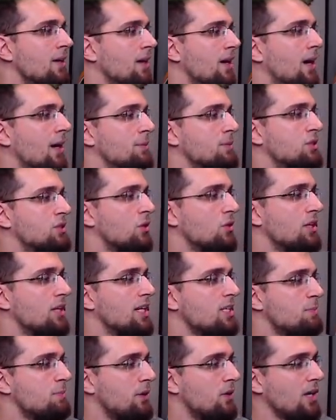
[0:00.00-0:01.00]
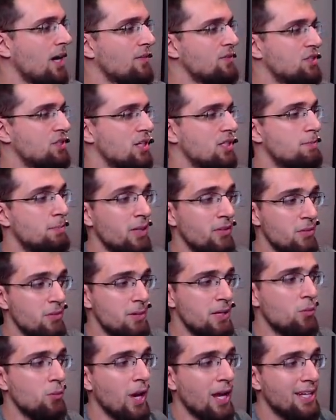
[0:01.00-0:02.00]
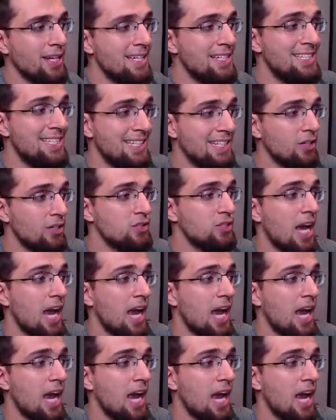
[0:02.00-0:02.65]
Um, so in the next paragraph, it says PvP ranking tiers